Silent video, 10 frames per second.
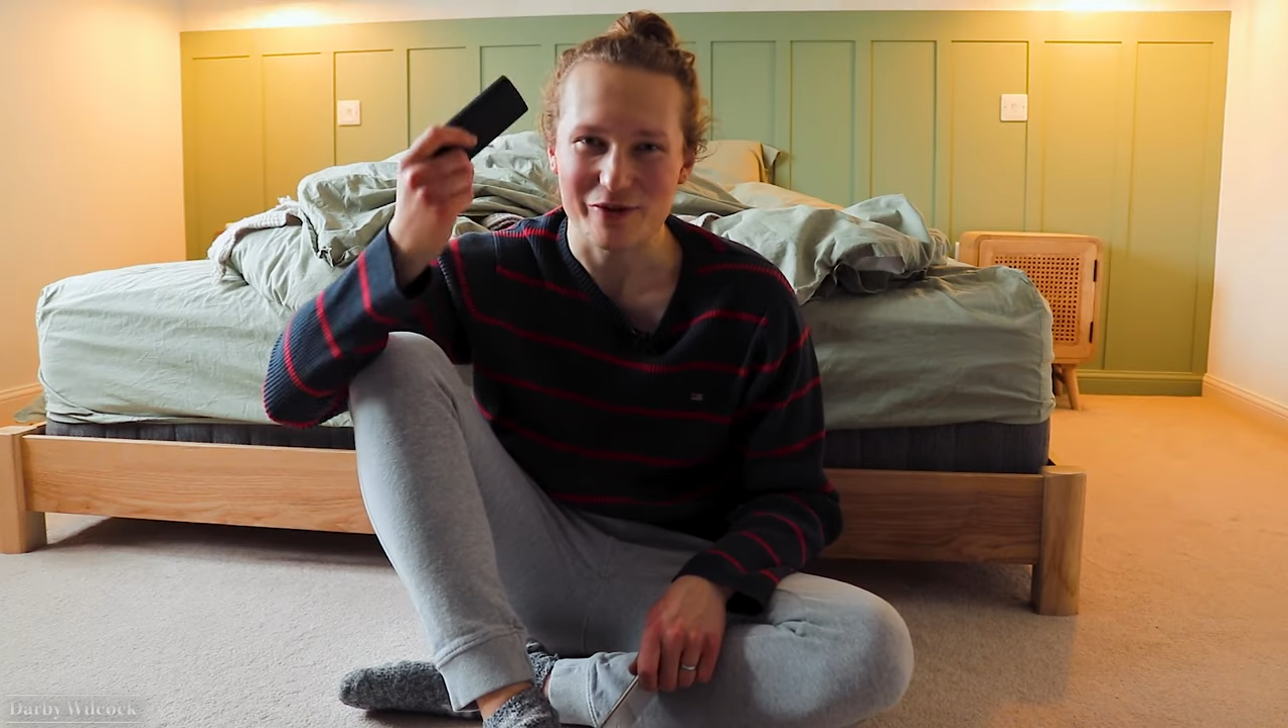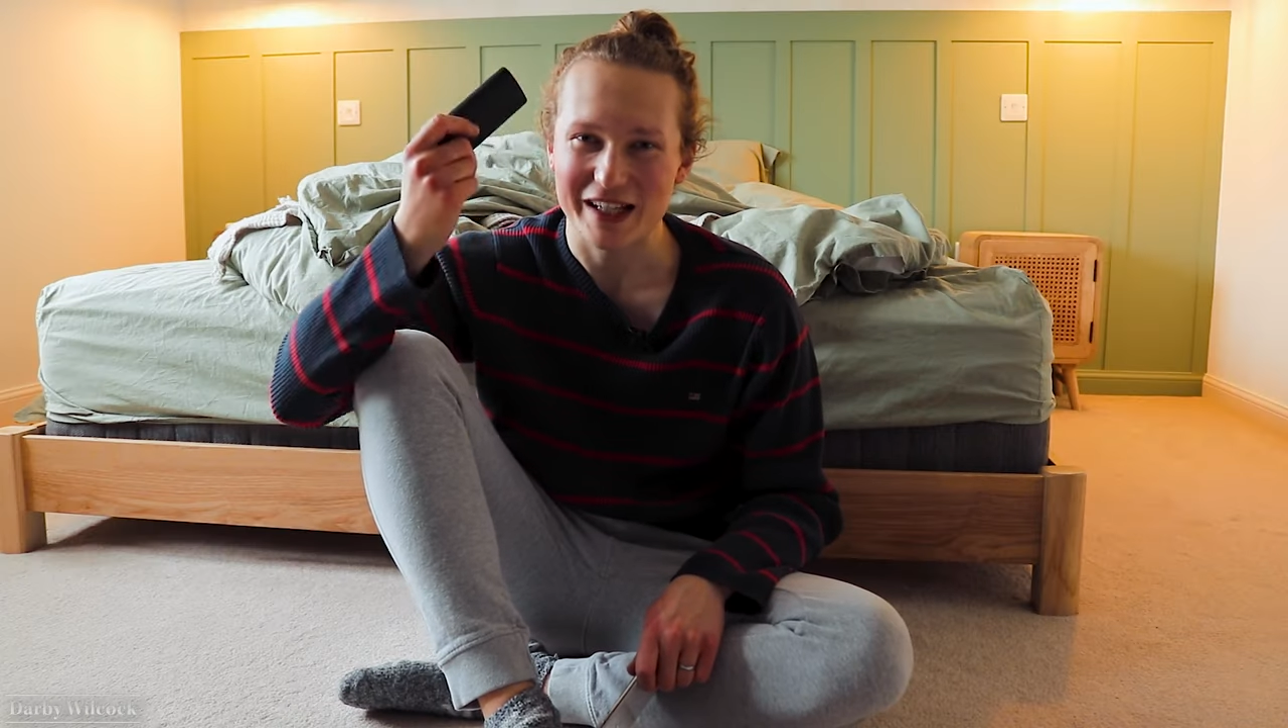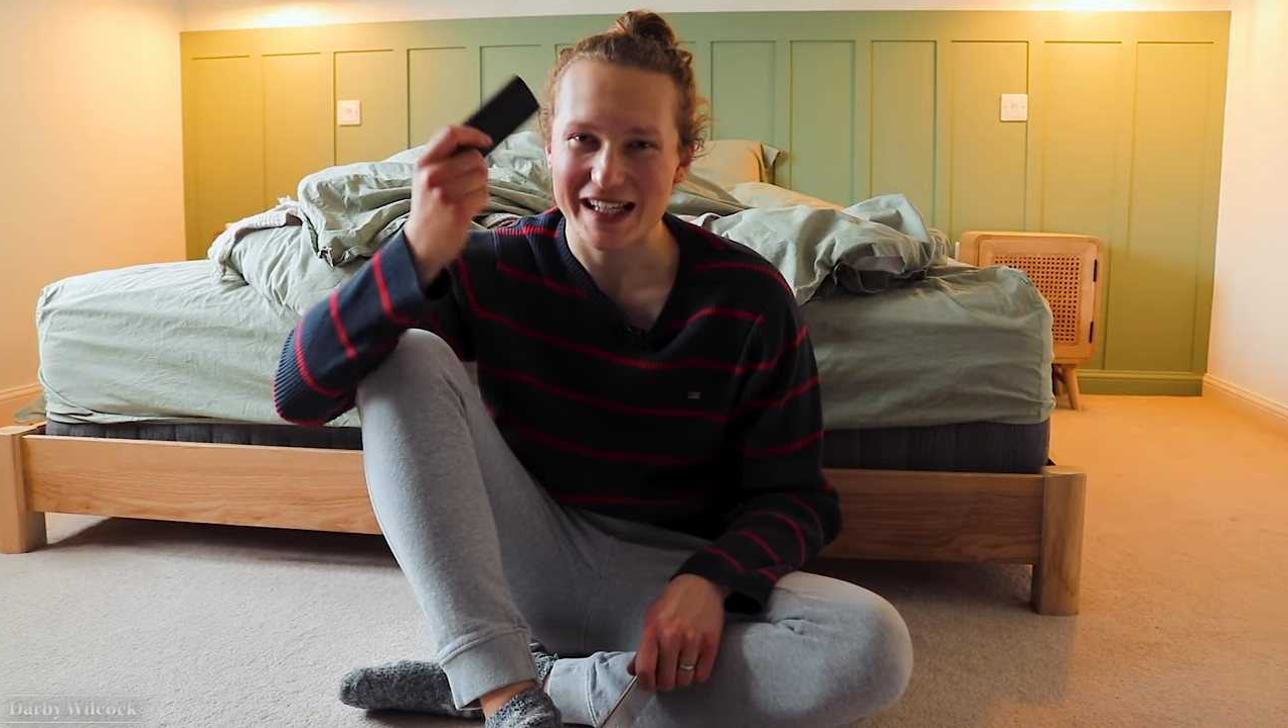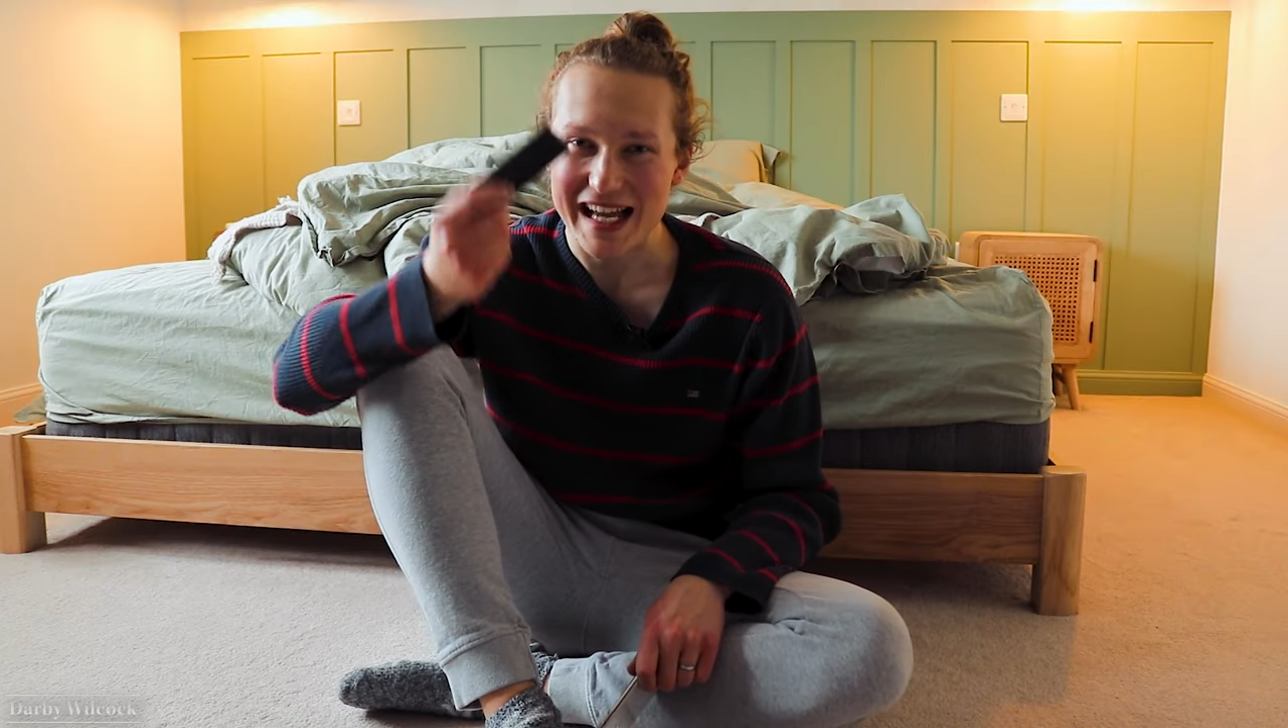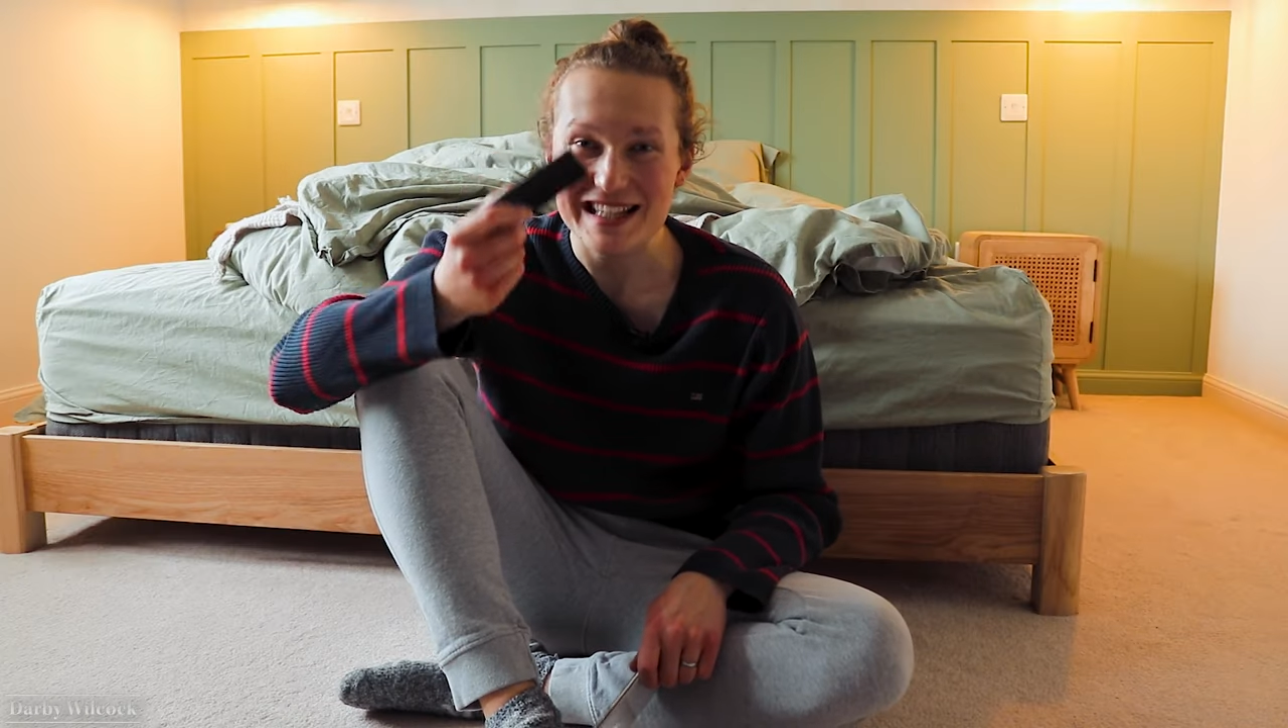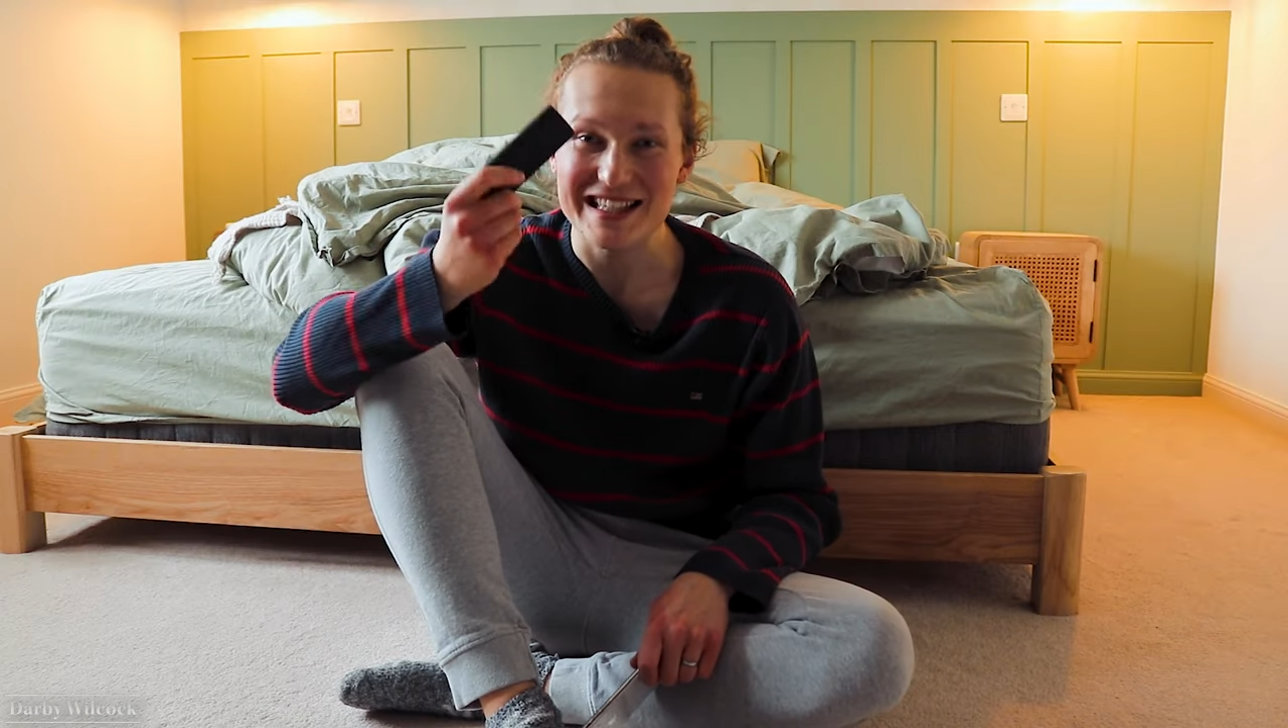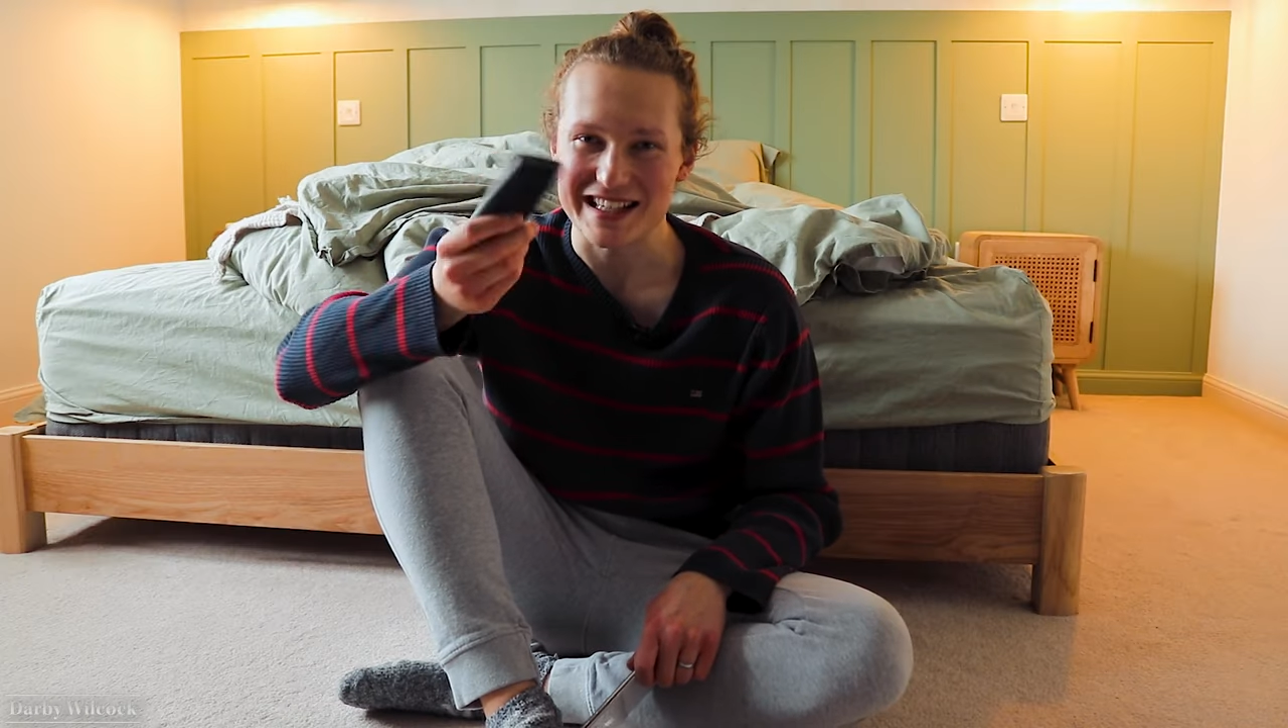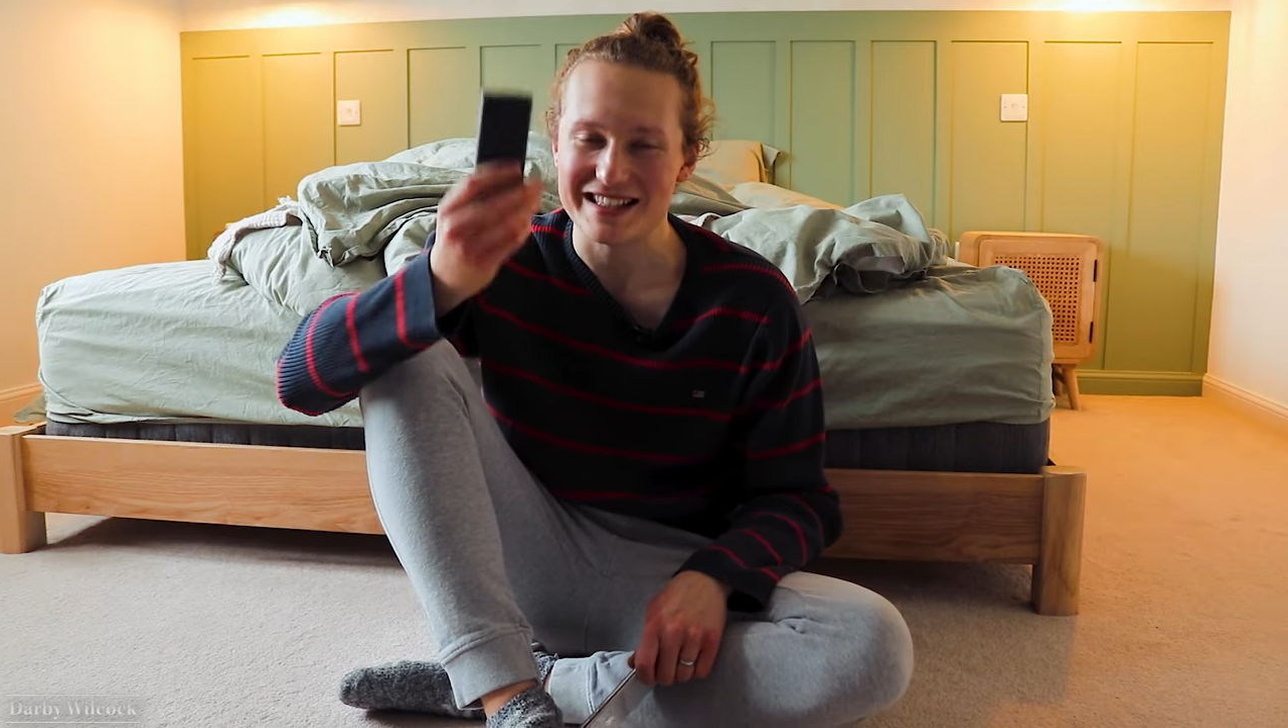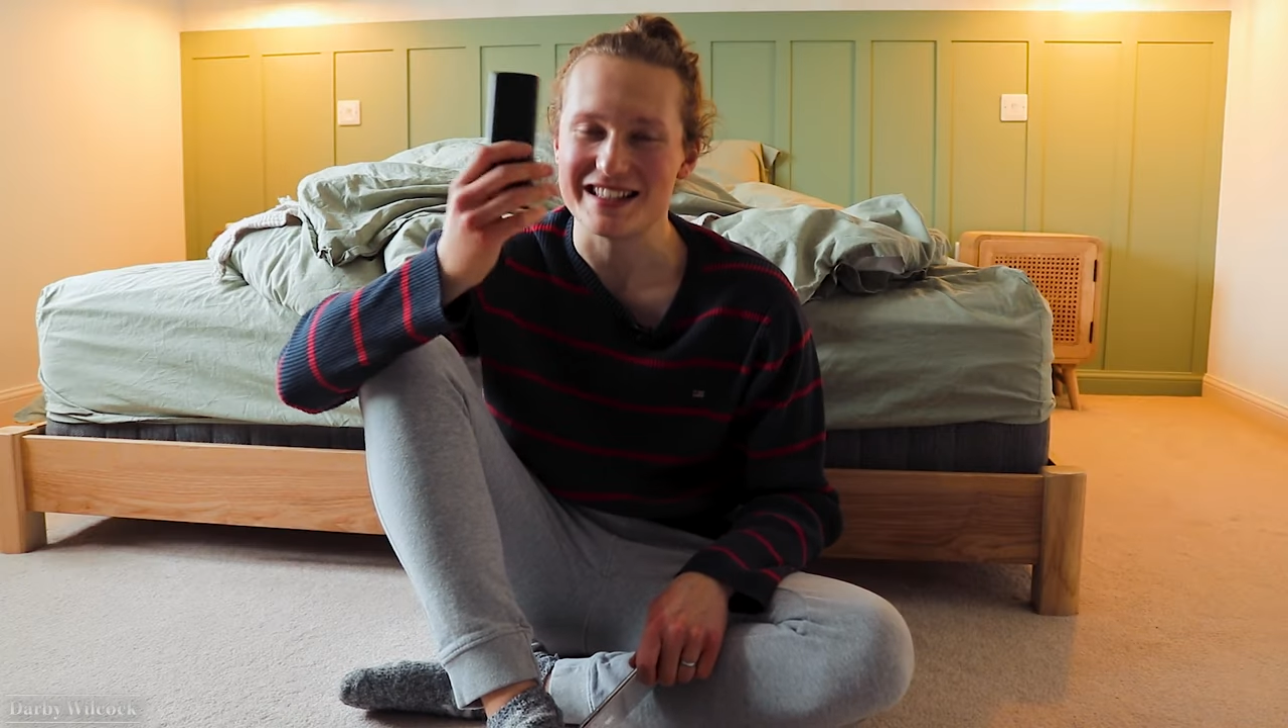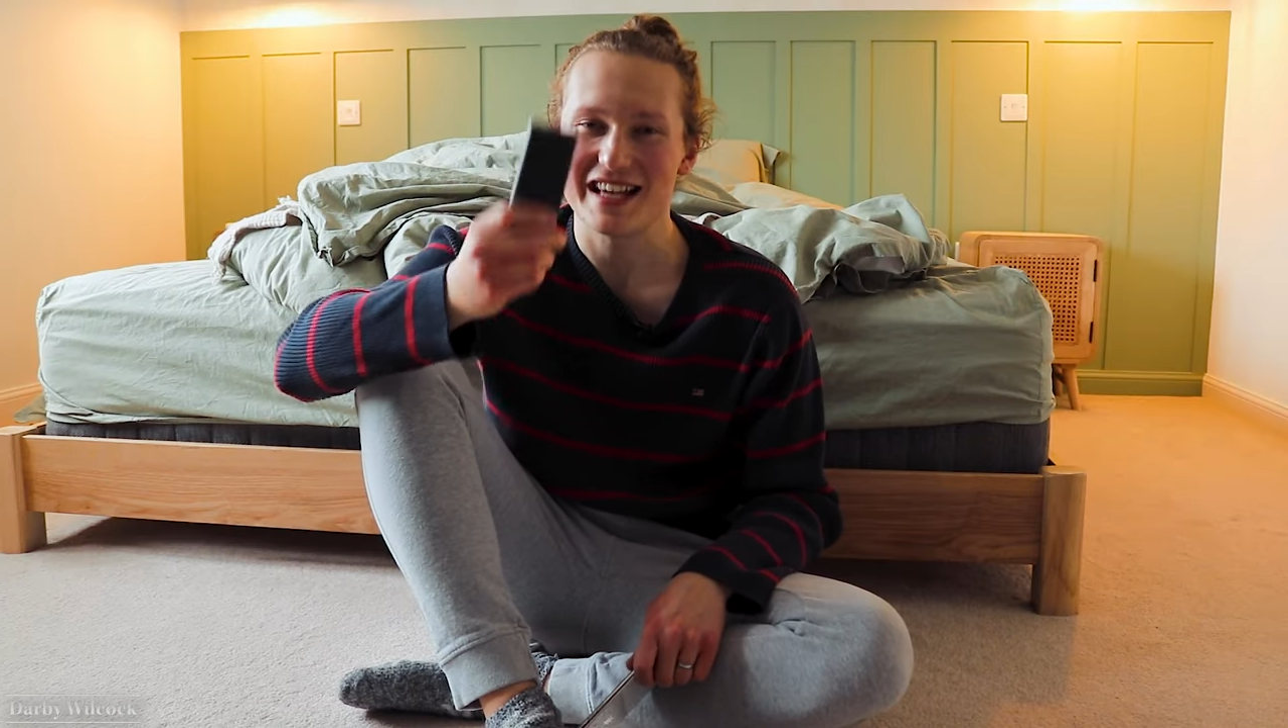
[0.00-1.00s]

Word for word: forgetting to